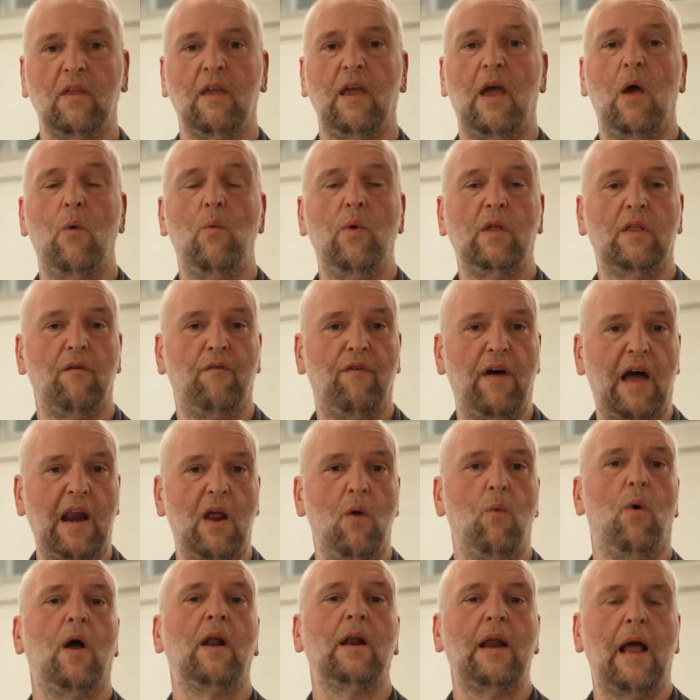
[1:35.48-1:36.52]
and with the
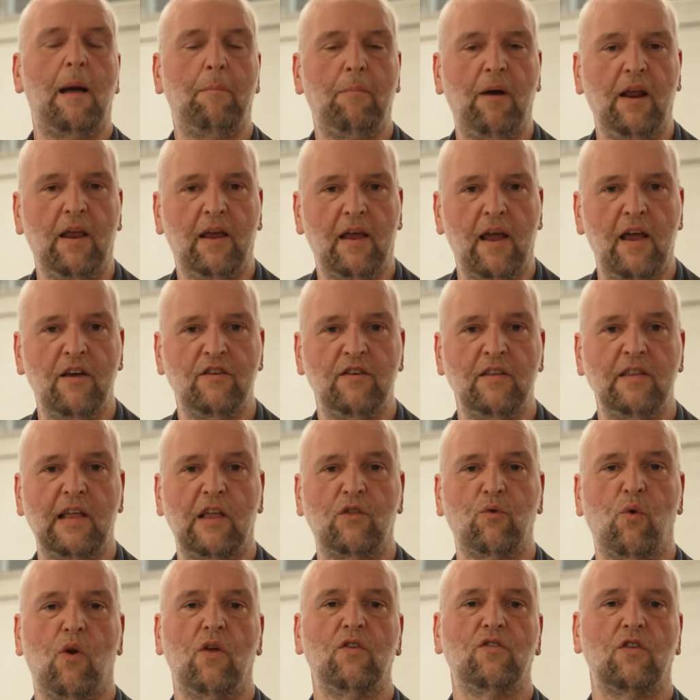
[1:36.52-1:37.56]
VariOne application
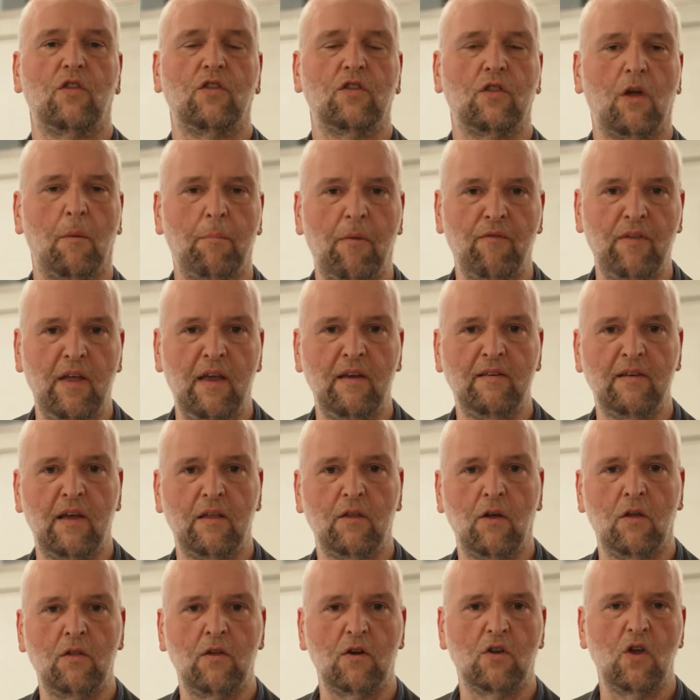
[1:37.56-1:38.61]
that runs on top of the
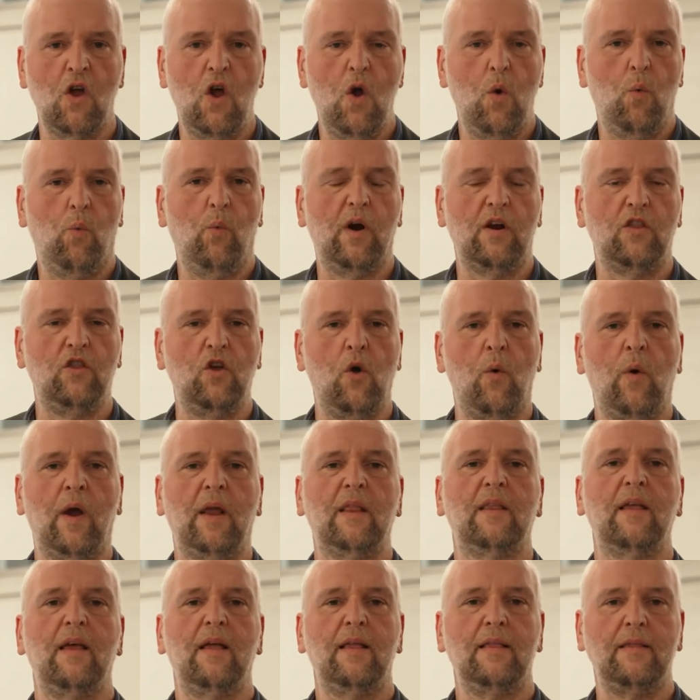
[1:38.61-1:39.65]
X800, we're doing
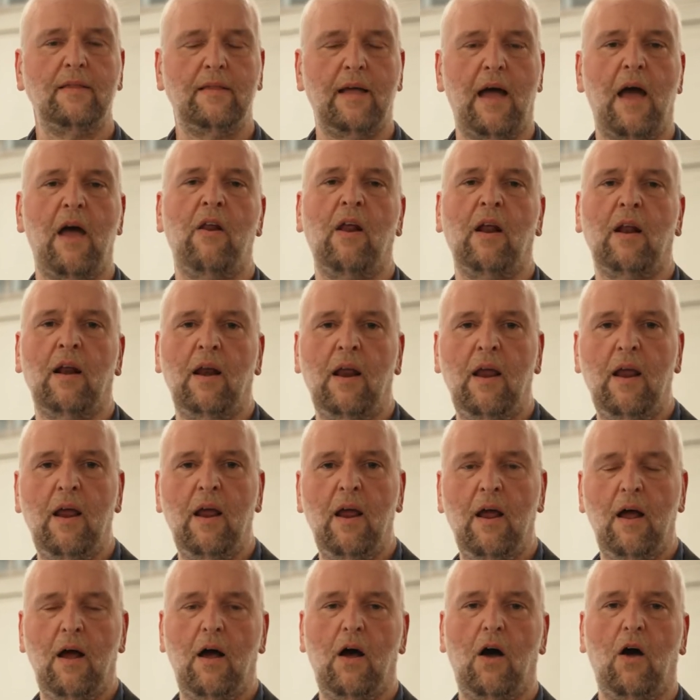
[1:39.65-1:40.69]
it directly
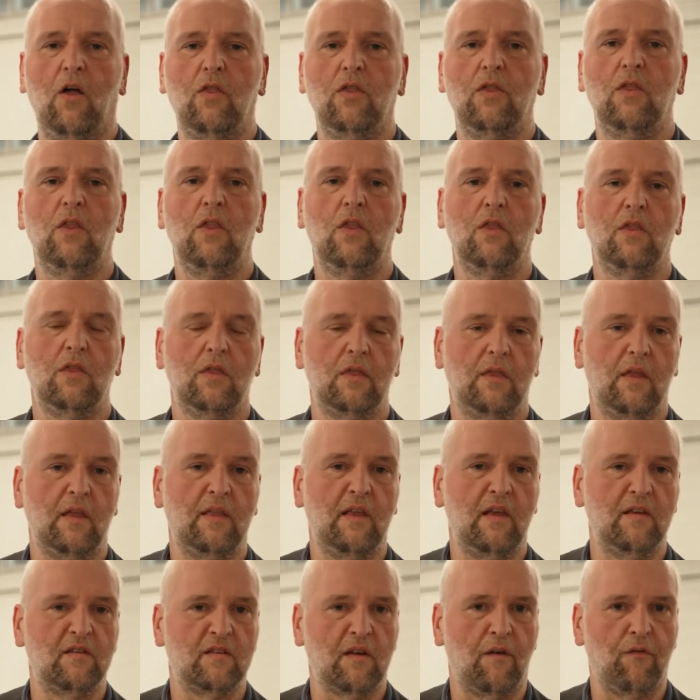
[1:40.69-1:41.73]
on the
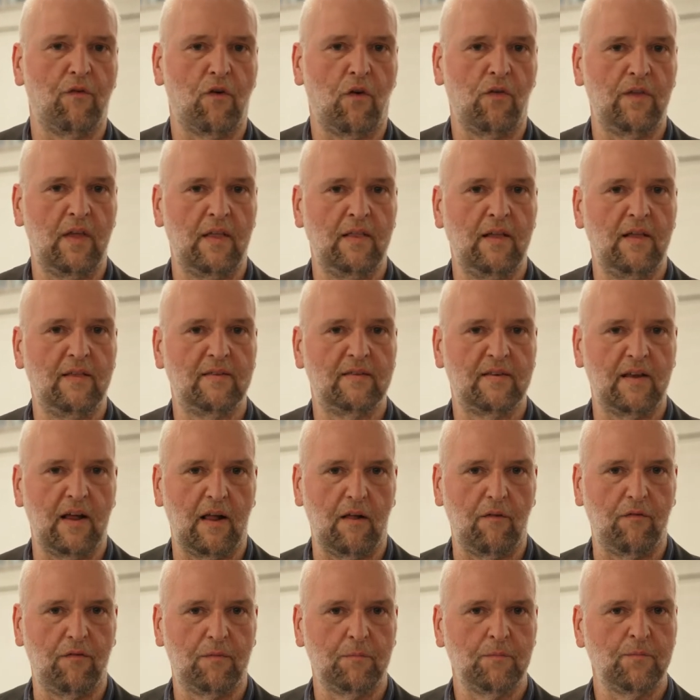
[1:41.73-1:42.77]
digital front end
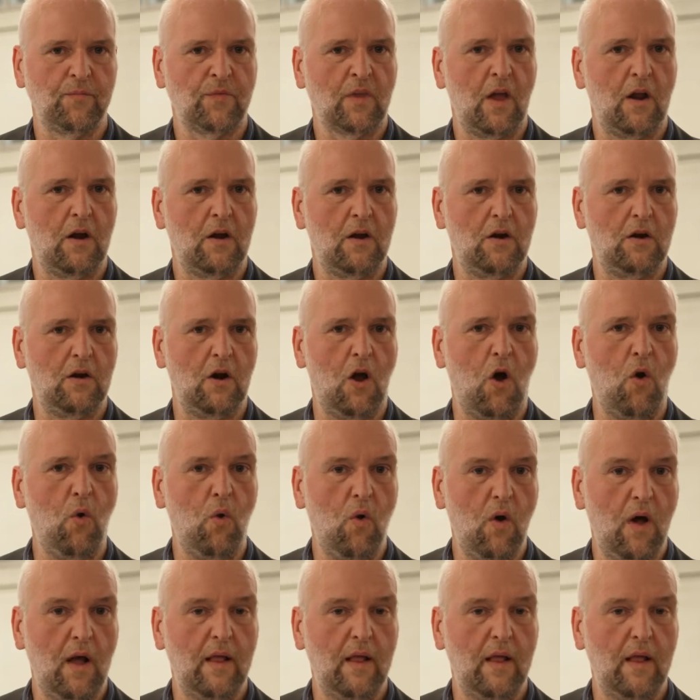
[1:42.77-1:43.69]
itself. No